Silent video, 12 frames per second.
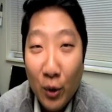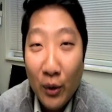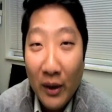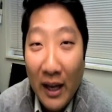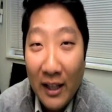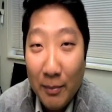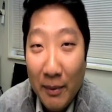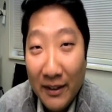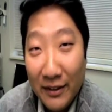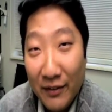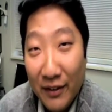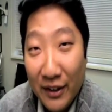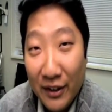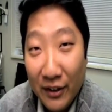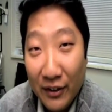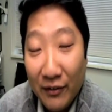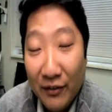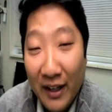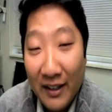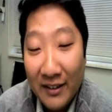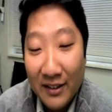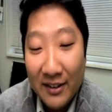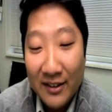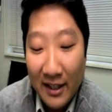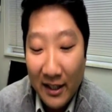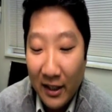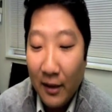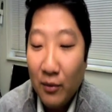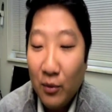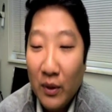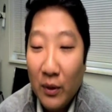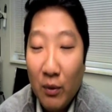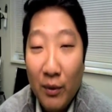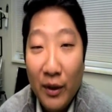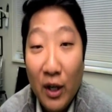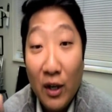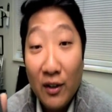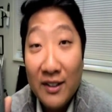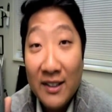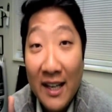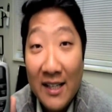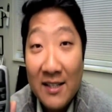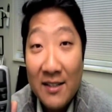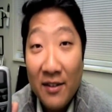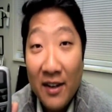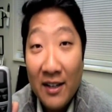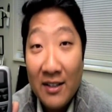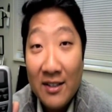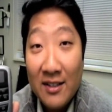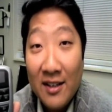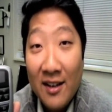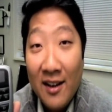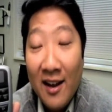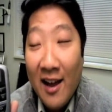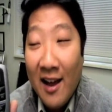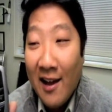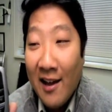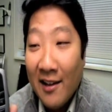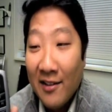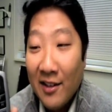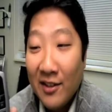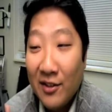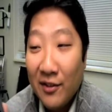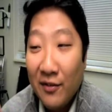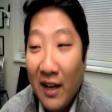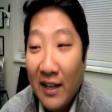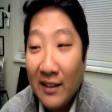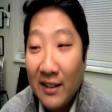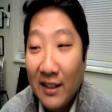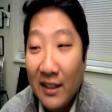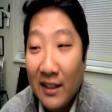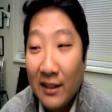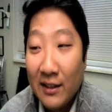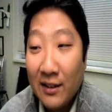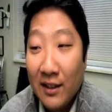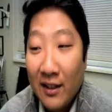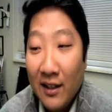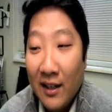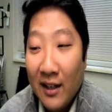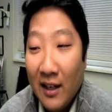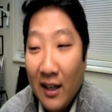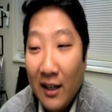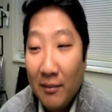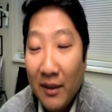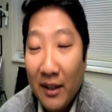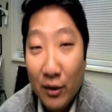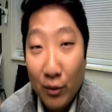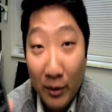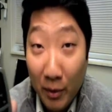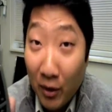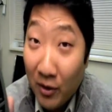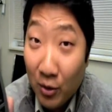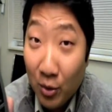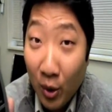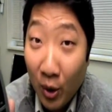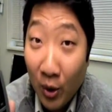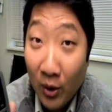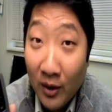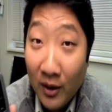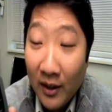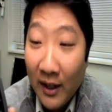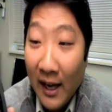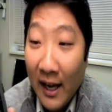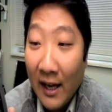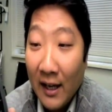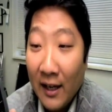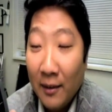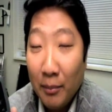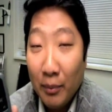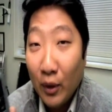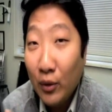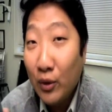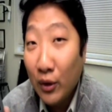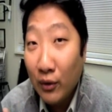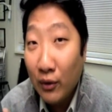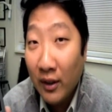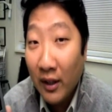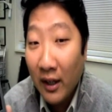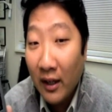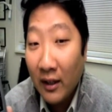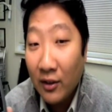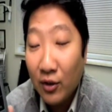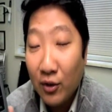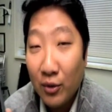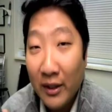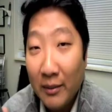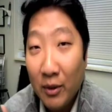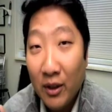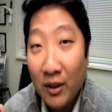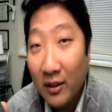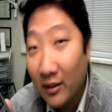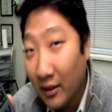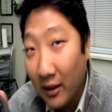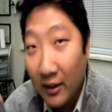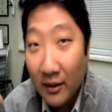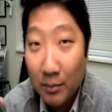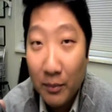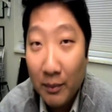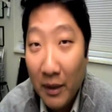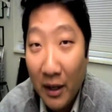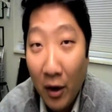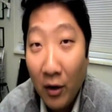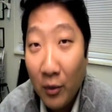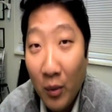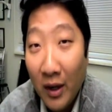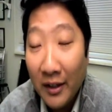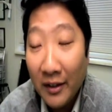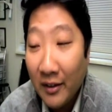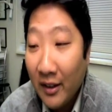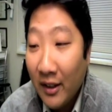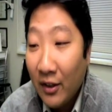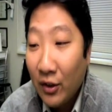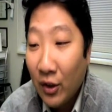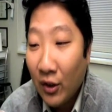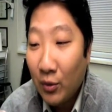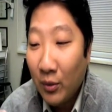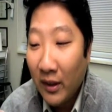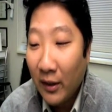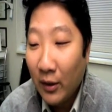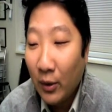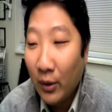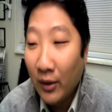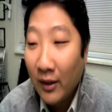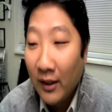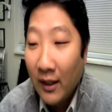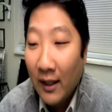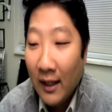cool aspect of this hearing device is that it comes with what we call a tech device. And this device is it's a remote control and a Bluetooth streamer all in one. So it's really cool.